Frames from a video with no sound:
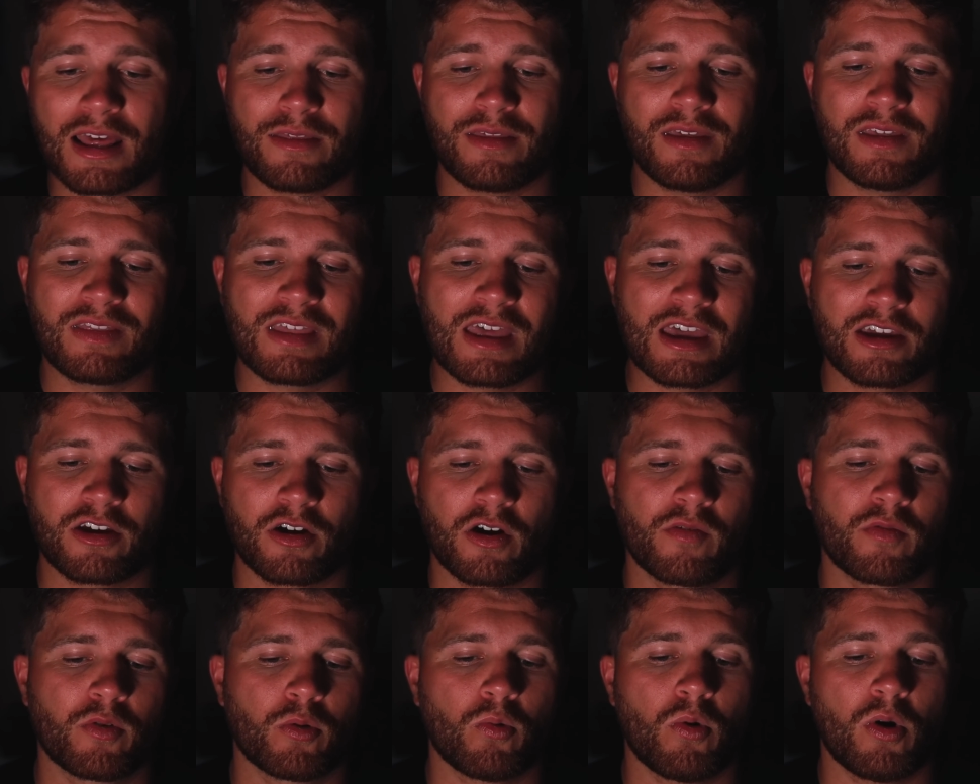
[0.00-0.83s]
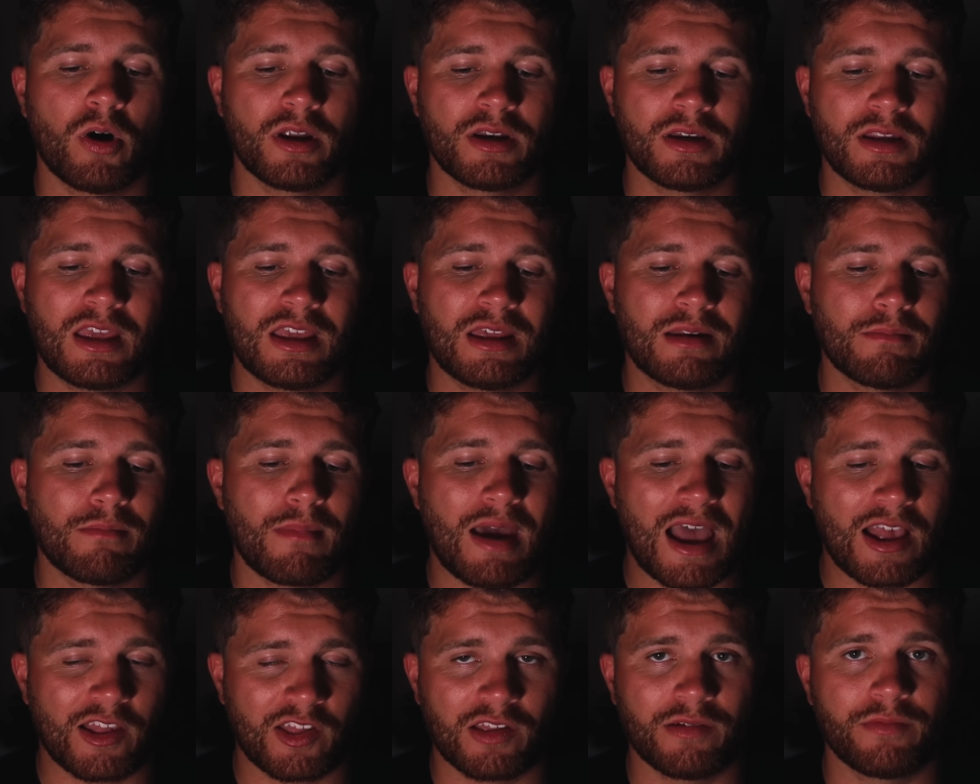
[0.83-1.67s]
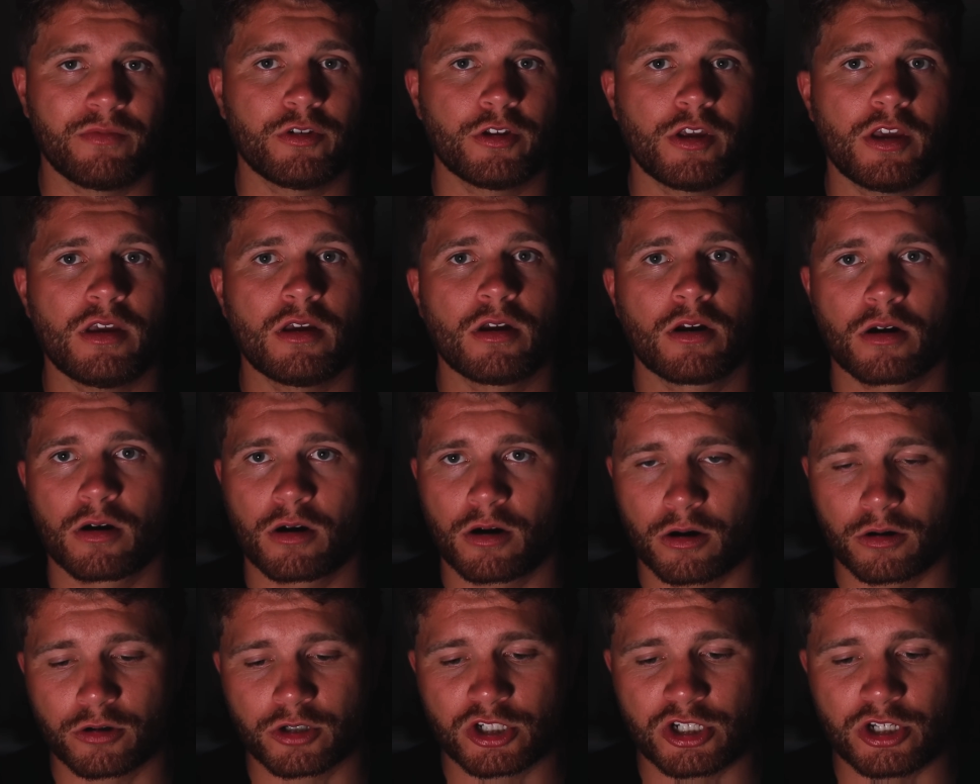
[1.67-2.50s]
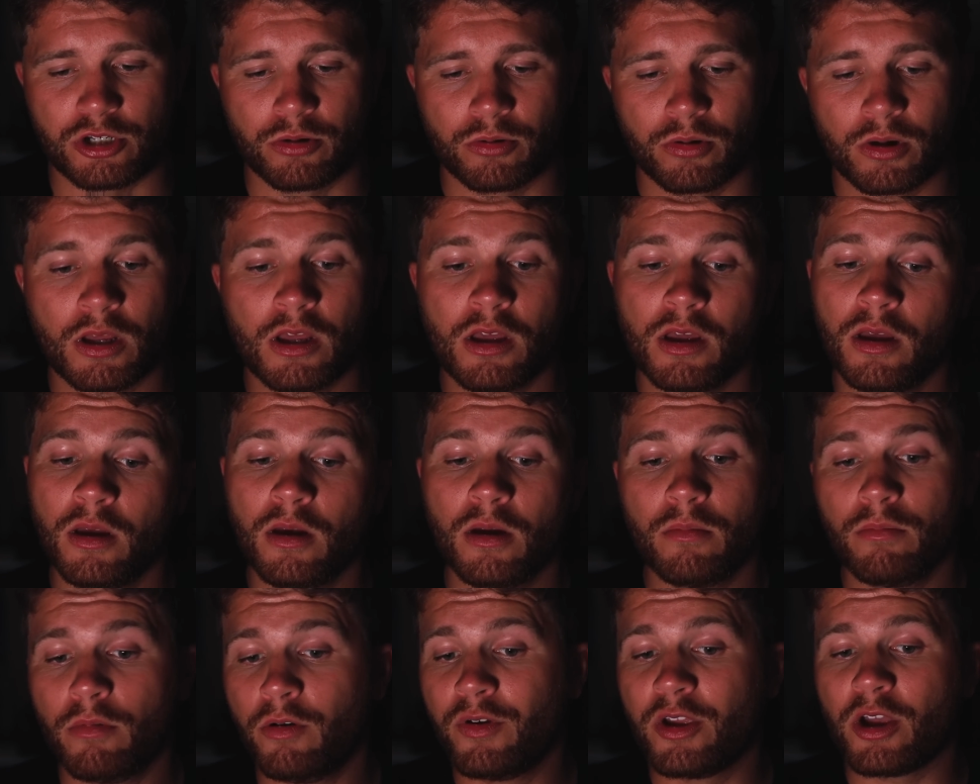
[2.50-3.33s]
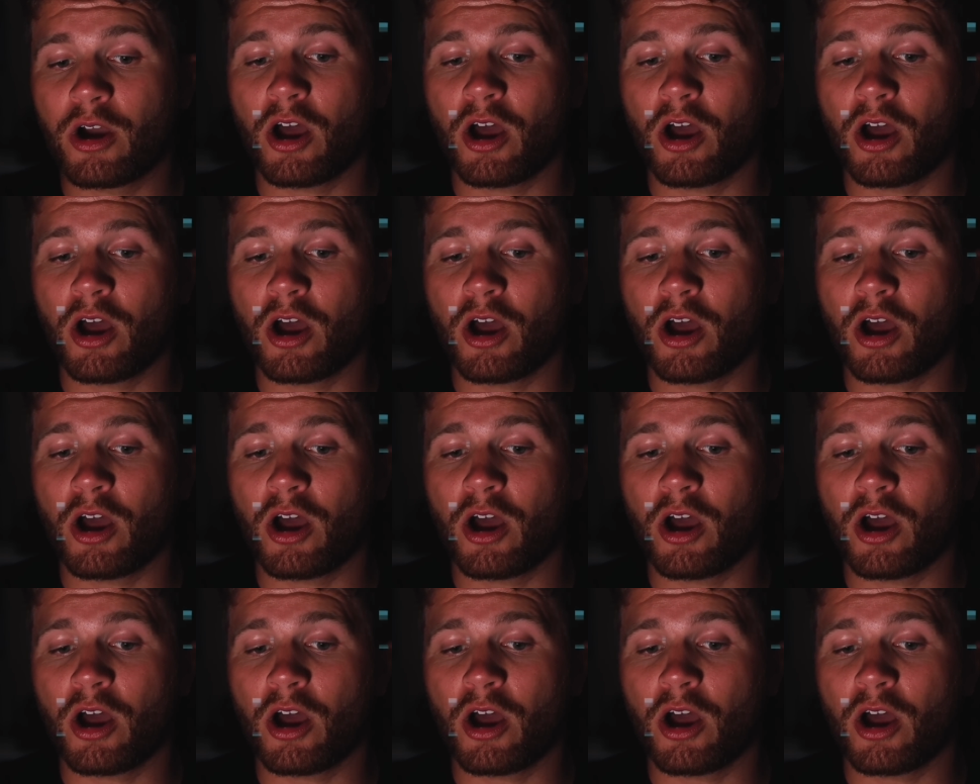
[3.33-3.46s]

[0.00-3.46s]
I think that cover 1 can massively hurt you. Moving